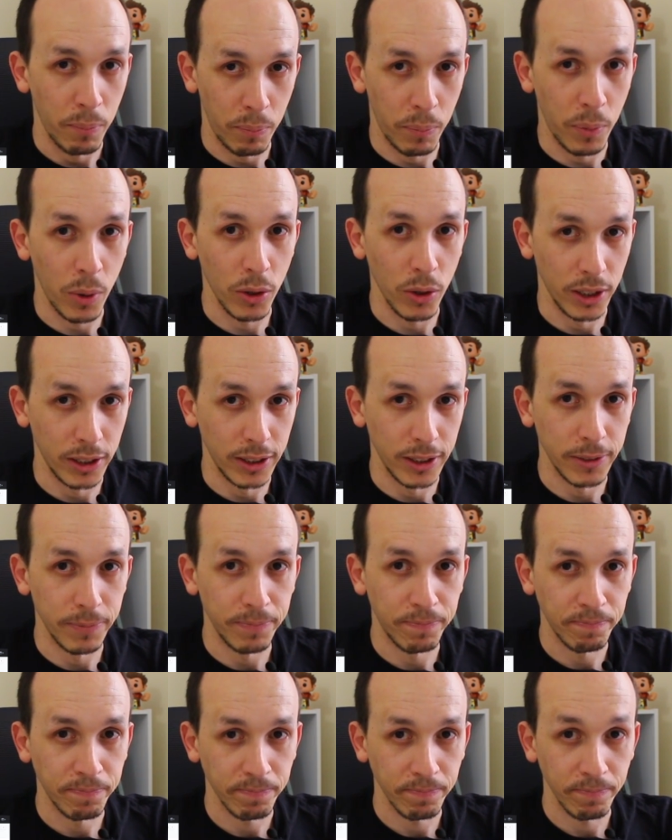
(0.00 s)
projects.
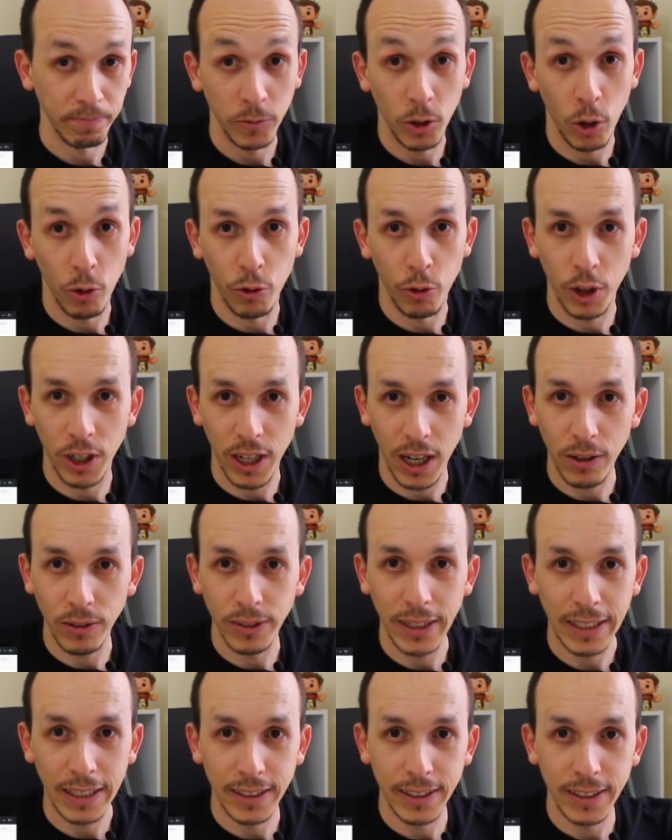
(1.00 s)
So for now,
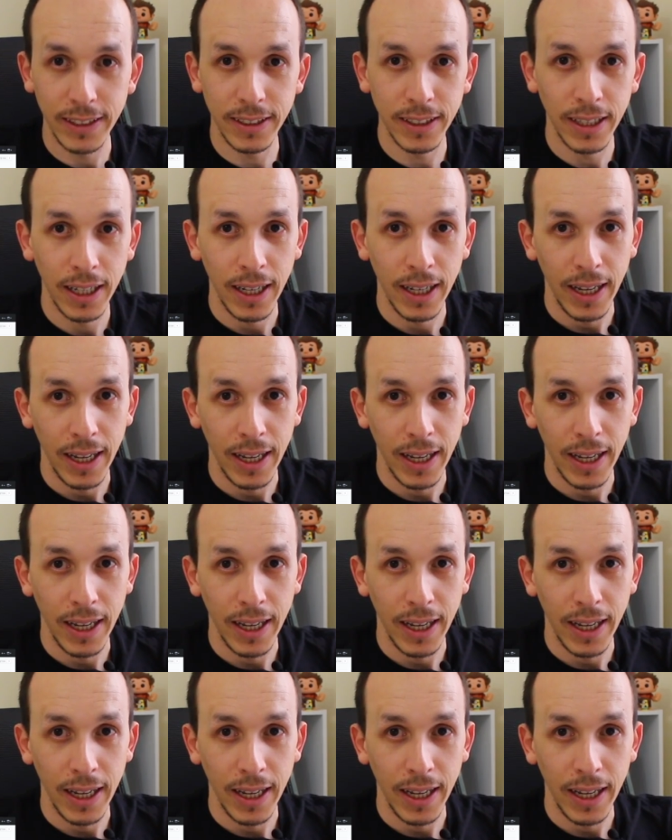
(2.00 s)
that's it,